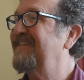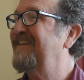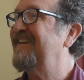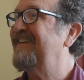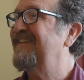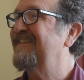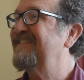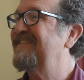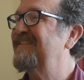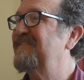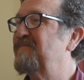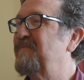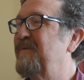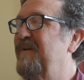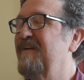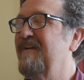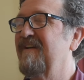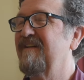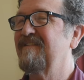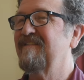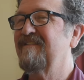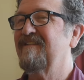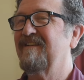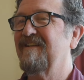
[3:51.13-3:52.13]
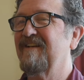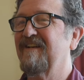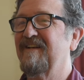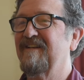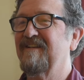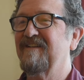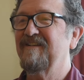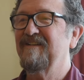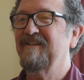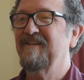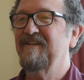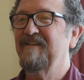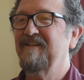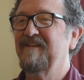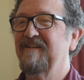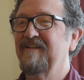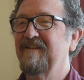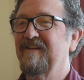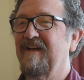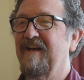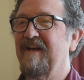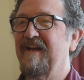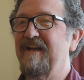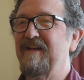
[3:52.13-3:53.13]
Yeah, and
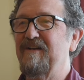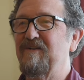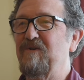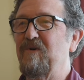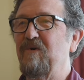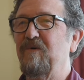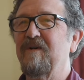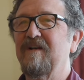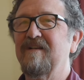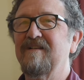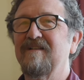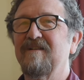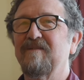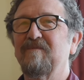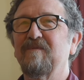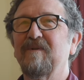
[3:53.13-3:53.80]
I had no idea